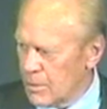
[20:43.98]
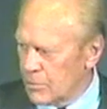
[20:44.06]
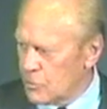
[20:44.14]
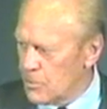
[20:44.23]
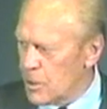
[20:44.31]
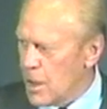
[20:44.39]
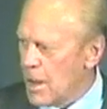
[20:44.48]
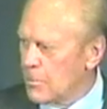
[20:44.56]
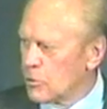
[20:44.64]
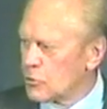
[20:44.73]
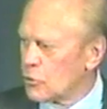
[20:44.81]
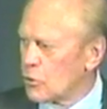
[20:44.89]
To be
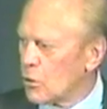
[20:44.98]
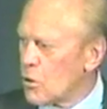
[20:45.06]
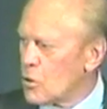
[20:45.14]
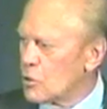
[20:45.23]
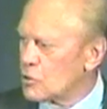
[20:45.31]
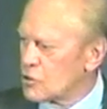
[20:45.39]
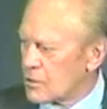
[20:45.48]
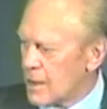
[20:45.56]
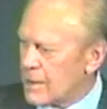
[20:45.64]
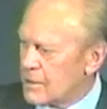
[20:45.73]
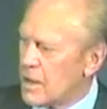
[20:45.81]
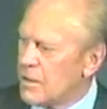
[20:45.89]
able to launch
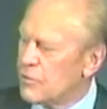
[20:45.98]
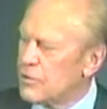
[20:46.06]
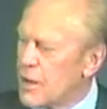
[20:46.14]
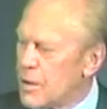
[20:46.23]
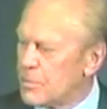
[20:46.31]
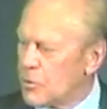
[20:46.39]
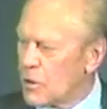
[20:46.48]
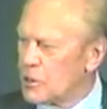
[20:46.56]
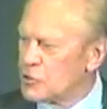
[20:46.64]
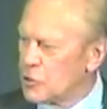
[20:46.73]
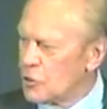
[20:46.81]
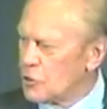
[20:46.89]
that kind of an
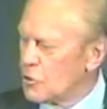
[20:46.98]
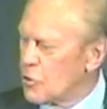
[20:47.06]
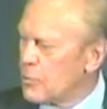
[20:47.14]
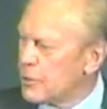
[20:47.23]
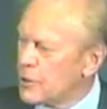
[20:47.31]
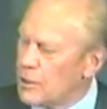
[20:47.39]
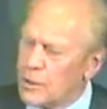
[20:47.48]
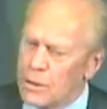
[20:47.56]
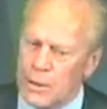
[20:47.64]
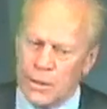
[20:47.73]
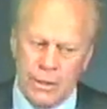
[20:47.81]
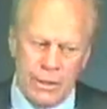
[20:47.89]
operation in Normandy
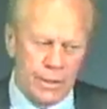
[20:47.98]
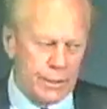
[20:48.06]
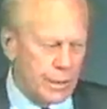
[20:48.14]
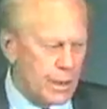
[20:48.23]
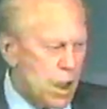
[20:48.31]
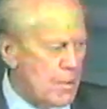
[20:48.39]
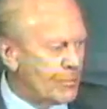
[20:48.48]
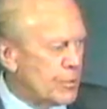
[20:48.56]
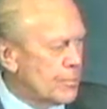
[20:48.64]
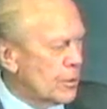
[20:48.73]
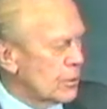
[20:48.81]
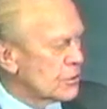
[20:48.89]
and a
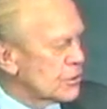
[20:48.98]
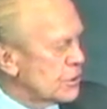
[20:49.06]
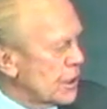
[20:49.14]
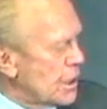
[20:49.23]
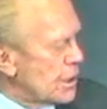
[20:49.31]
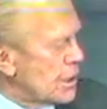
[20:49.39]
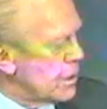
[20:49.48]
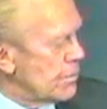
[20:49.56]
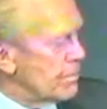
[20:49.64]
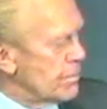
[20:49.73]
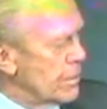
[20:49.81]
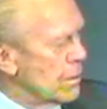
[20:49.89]
comparable sea
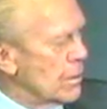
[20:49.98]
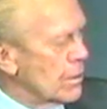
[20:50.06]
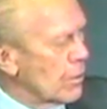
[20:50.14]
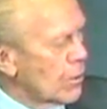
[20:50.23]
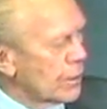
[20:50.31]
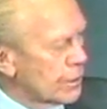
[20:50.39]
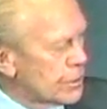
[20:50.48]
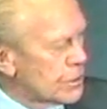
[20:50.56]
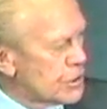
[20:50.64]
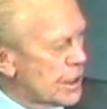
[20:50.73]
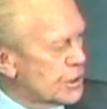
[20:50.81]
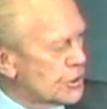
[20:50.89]

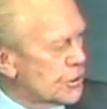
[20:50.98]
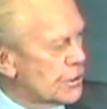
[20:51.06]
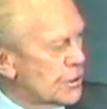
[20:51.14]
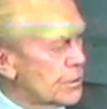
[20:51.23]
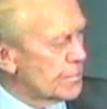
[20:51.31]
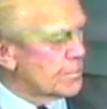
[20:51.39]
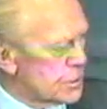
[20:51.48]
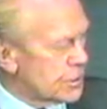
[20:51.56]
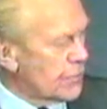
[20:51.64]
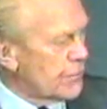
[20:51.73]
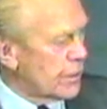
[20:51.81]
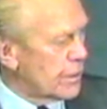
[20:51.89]
organization in the
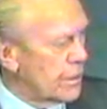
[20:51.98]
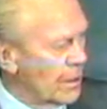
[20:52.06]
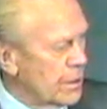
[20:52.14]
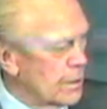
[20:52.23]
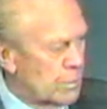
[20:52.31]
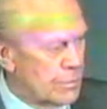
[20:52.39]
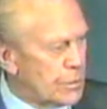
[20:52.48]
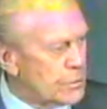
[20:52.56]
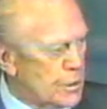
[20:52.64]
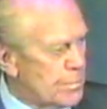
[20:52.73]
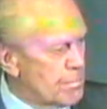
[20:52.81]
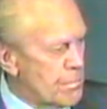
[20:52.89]
Pacific was
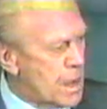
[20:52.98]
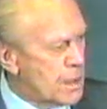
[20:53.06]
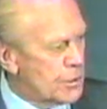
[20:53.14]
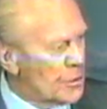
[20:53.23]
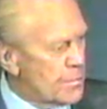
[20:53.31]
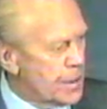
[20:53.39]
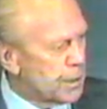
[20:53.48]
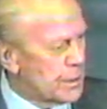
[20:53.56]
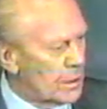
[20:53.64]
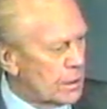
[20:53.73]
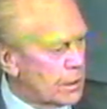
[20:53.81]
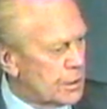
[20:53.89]
a
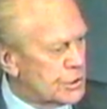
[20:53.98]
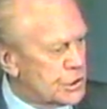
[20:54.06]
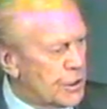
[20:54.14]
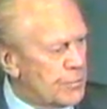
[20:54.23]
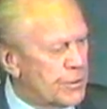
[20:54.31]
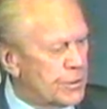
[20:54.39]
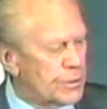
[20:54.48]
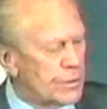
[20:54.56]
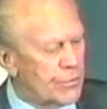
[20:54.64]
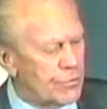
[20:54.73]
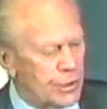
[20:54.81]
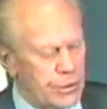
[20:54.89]
monumental achievement
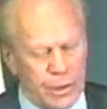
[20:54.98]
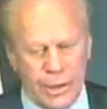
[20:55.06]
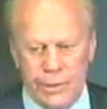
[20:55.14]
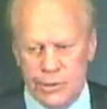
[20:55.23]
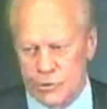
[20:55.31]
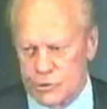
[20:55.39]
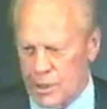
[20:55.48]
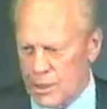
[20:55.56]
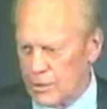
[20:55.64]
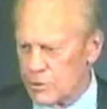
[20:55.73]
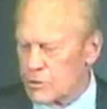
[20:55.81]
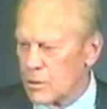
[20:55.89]
of the United
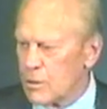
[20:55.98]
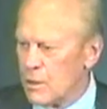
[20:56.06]
States.